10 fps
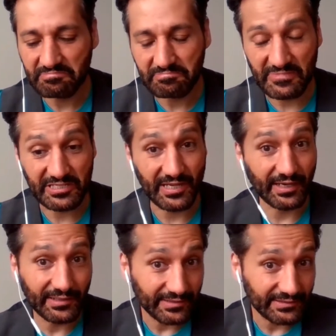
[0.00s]

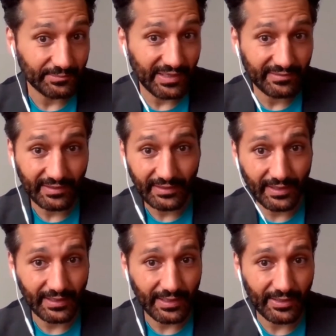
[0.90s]
decided to do my thing,
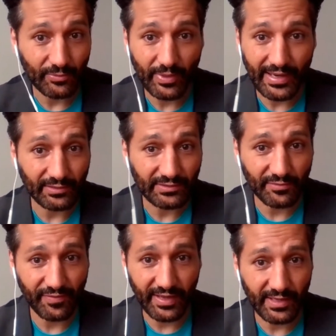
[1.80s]
and I went out to the
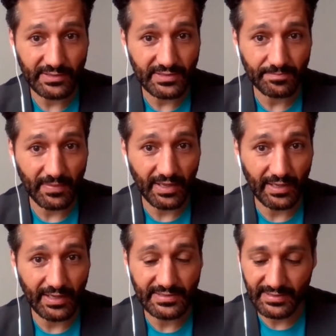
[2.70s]
fans and
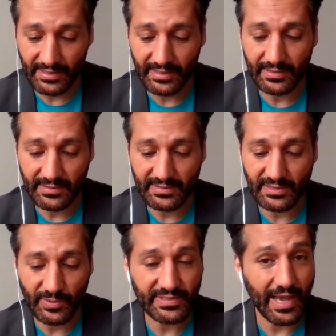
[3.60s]
I said, this is
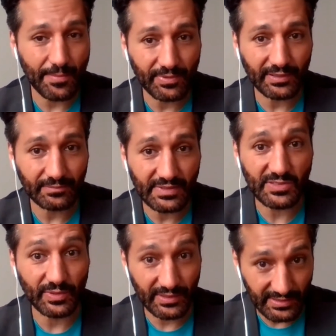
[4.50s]
what's happening. This is
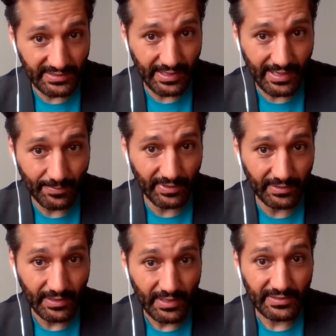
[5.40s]
what needs to
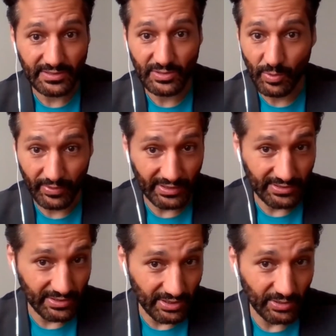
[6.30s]
happen. This is what we need to
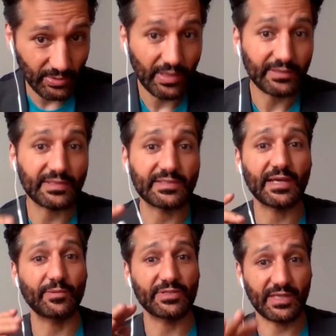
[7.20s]
do. This is
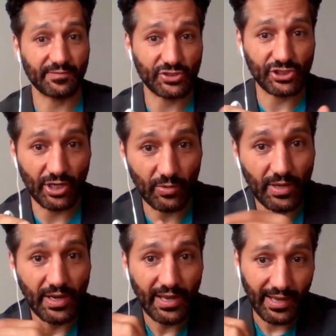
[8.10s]
how we save the show.
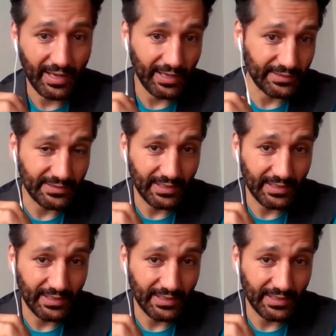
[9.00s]
And